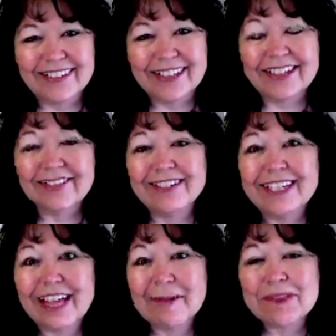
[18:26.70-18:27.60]
Okay, to
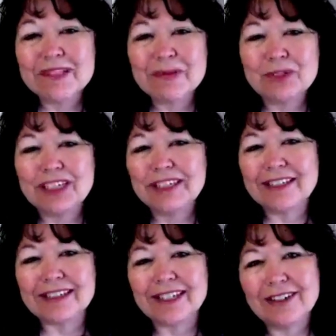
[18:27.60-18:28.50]
recap this week,
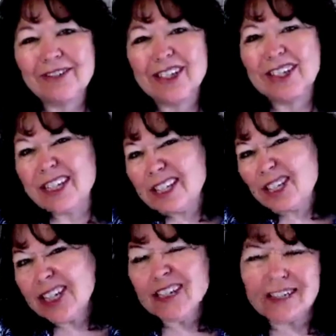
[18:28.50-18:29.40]
it's kind of a
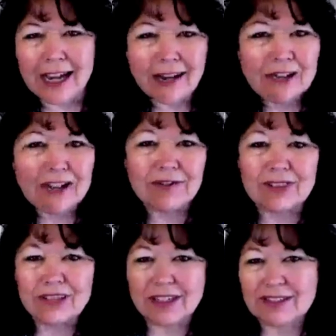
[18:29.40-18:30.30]
niching down
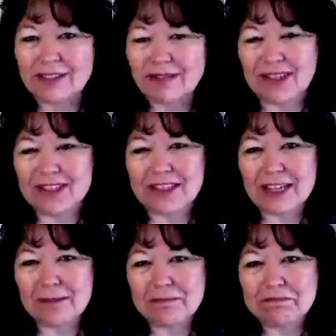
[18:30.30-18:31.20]
of things, I want to
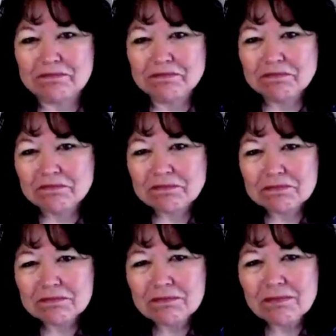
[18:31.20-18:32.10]
say.
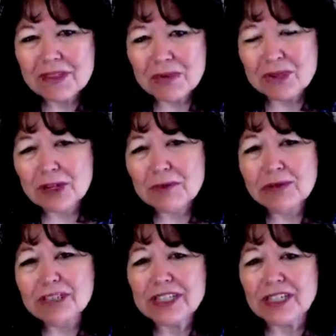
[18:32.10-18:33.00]
We are
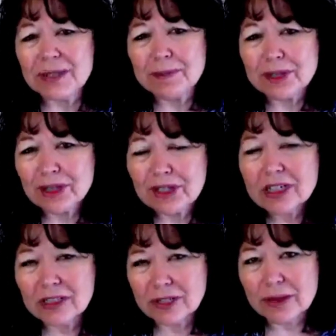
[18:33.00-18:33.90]
moving deeper
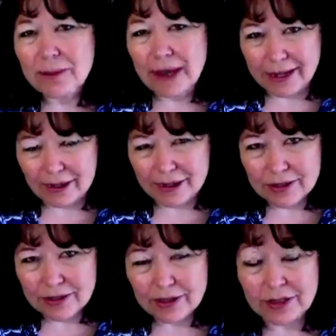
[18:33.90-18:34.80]
into the
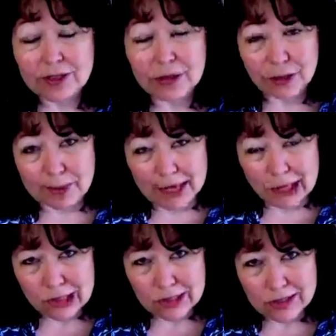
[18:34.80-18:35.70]
patterns, into your
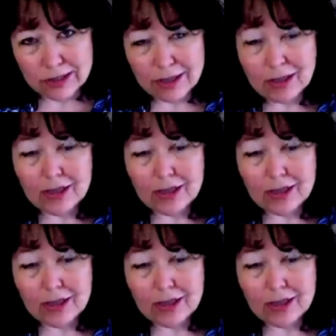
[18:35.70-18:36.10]
patterns.